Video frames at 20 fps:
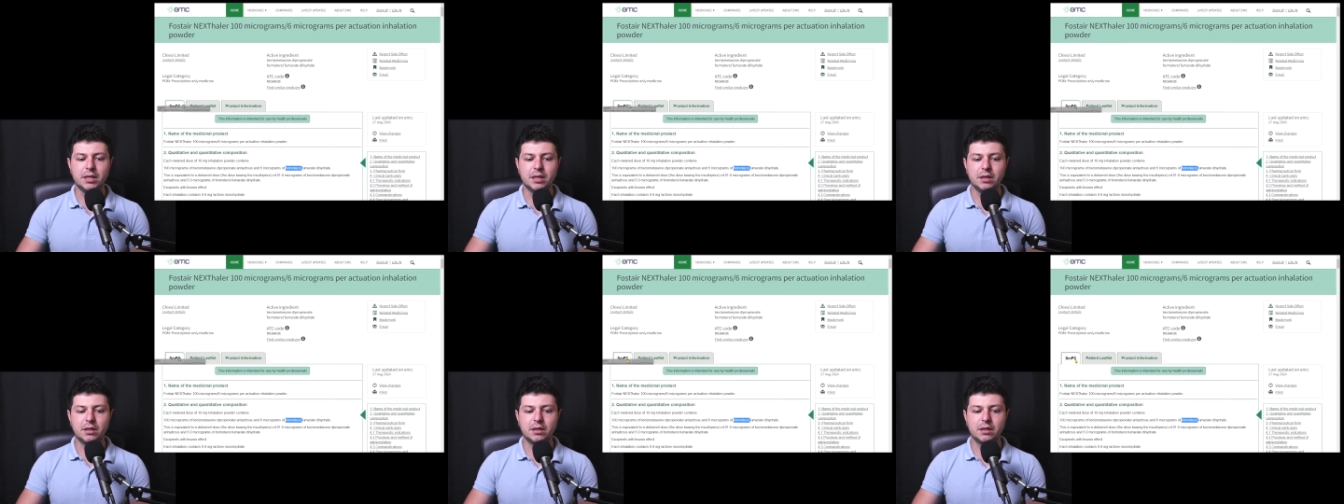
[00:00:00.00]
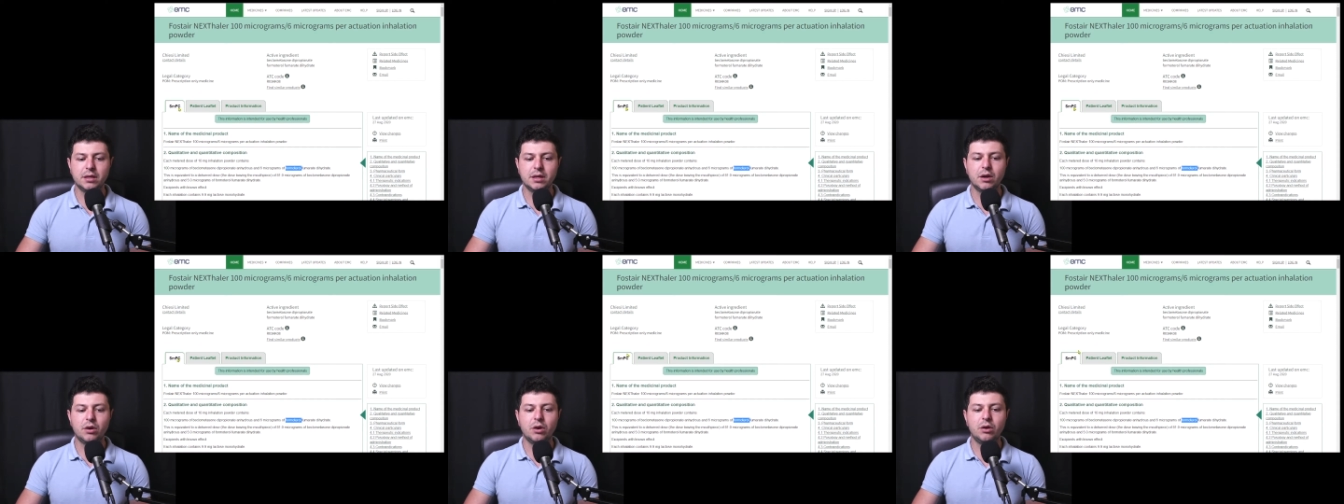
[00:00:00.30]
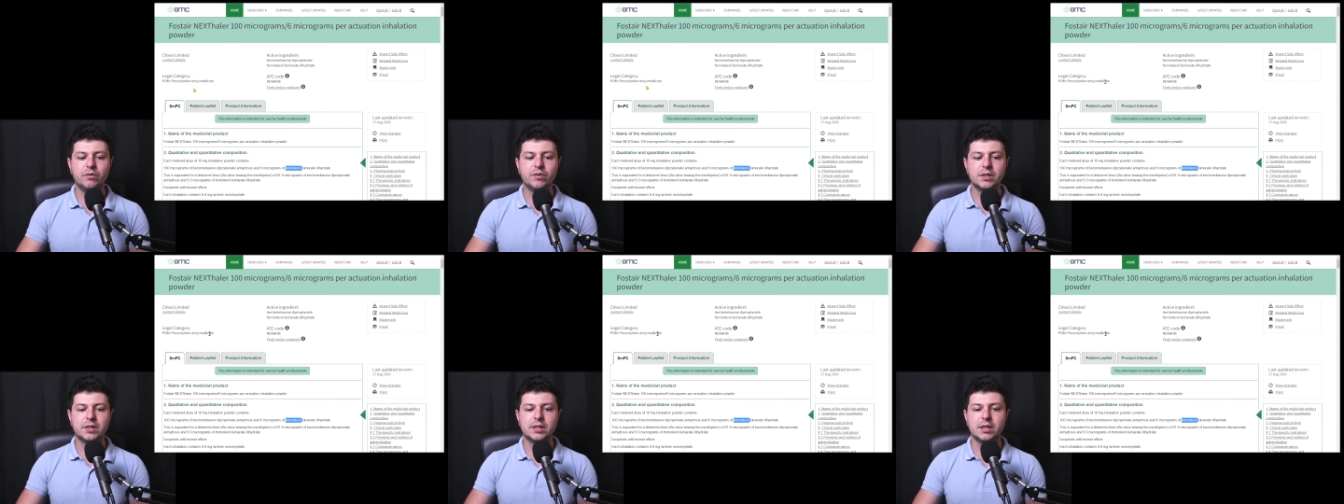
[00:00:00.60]
Now,
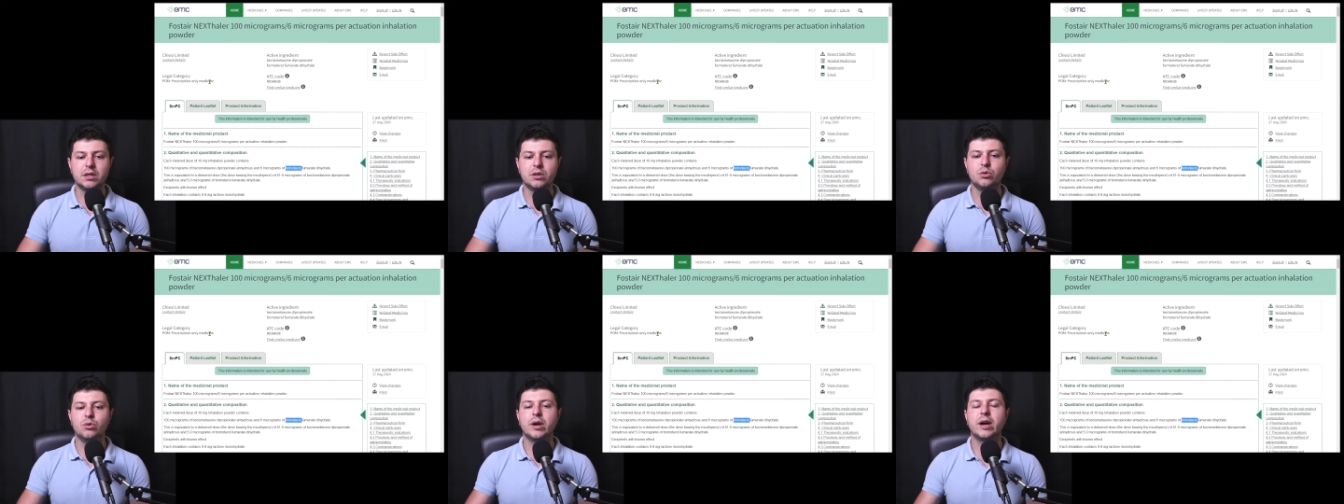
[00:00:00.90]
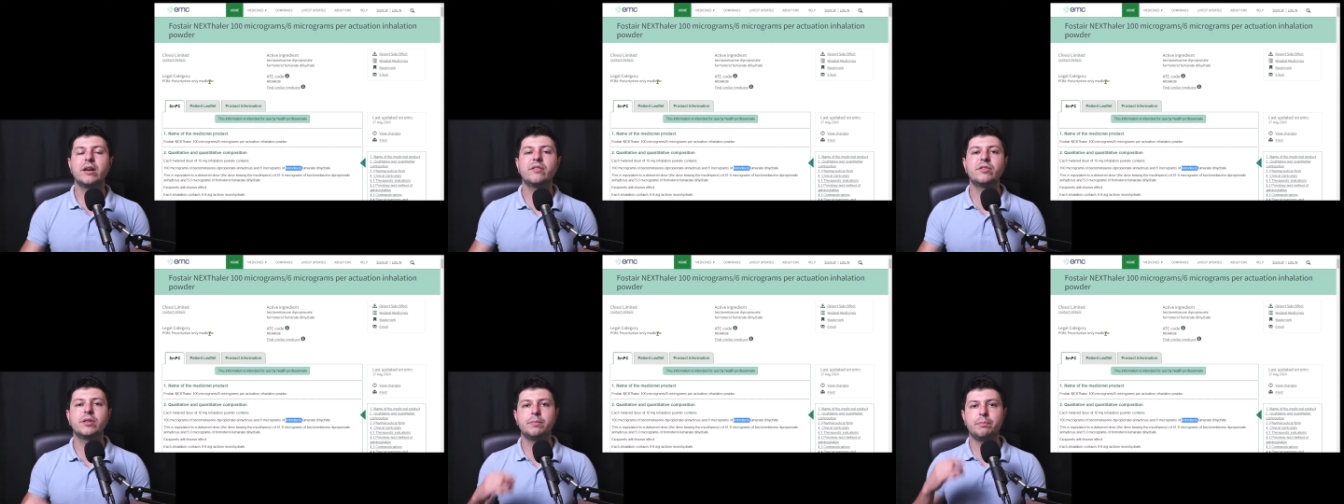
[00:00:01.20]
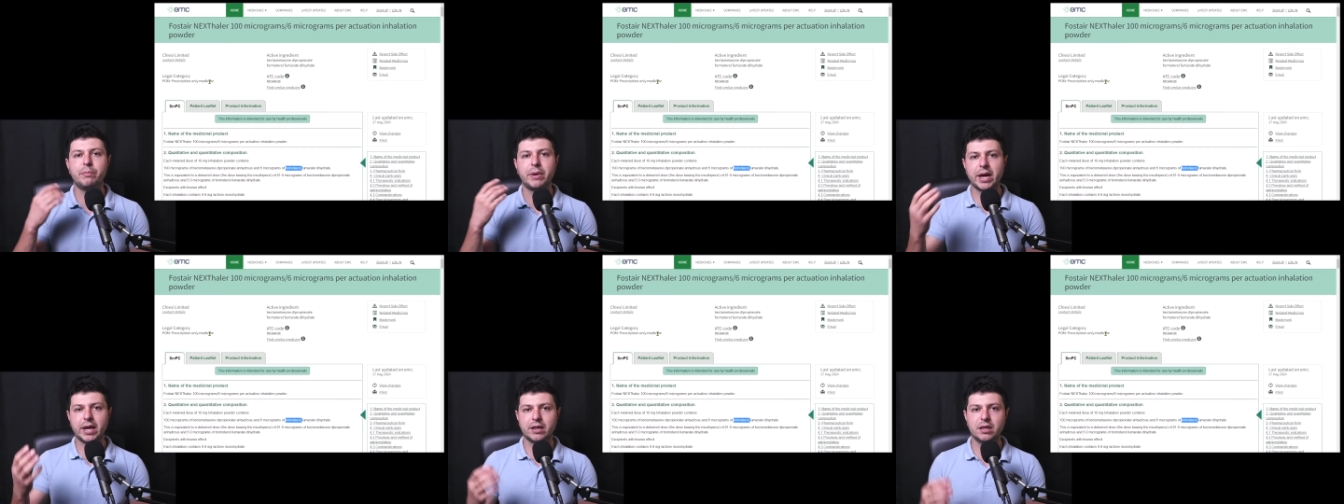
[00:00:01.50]
obviously, you have the
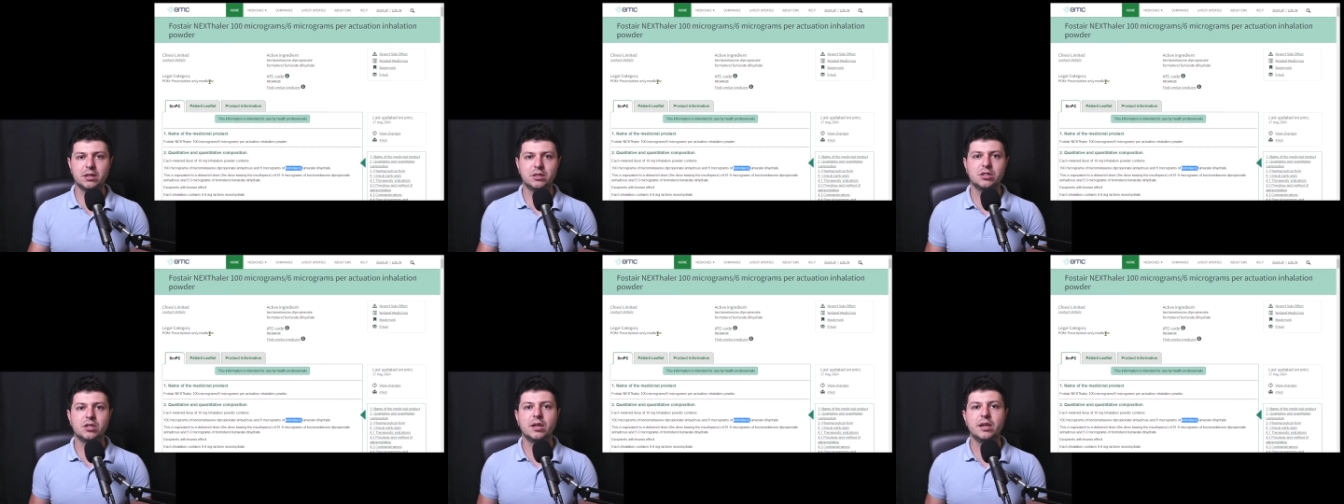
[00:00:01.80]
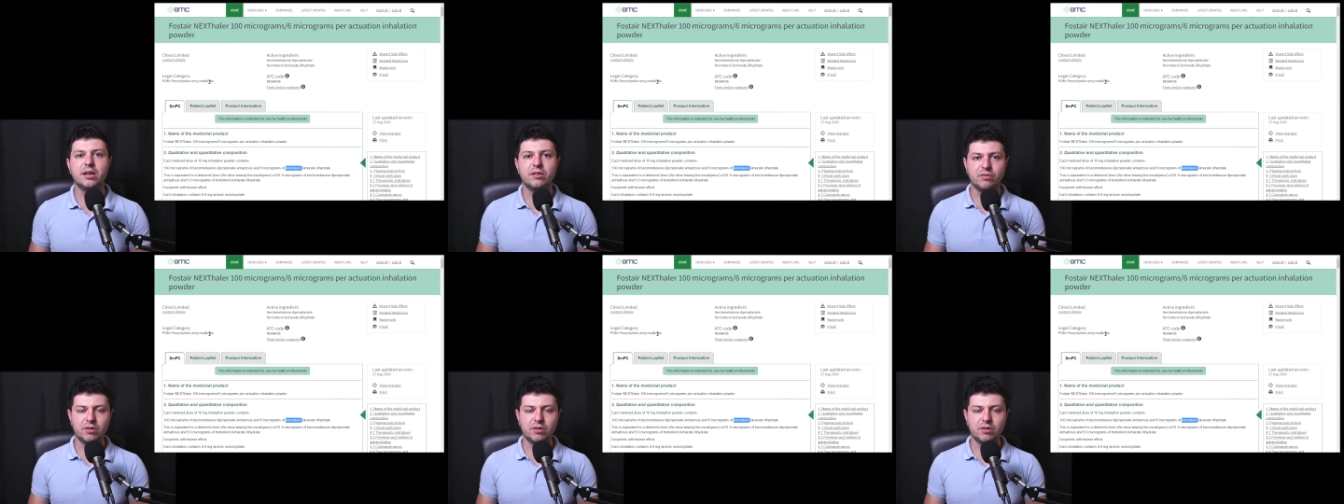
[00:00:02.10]
package leaflet.